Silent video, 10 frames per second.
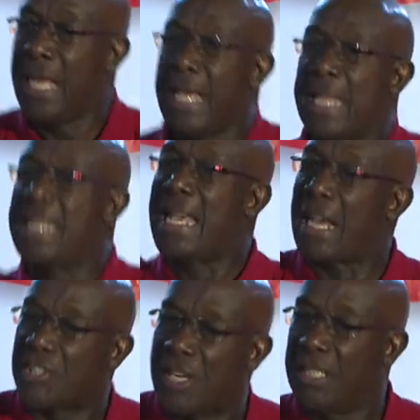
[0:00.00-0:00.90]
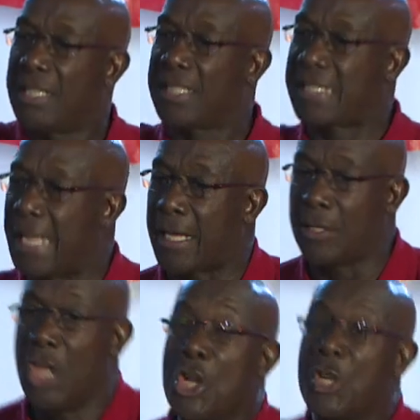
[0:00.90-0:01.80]
in the action it has taken
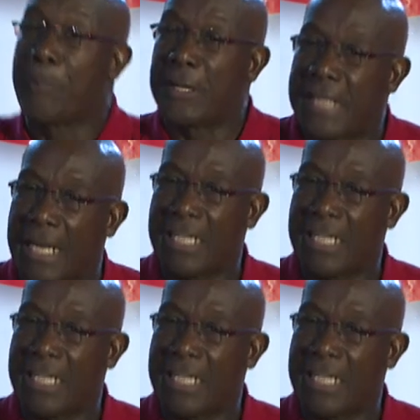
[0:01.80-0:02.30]
to protect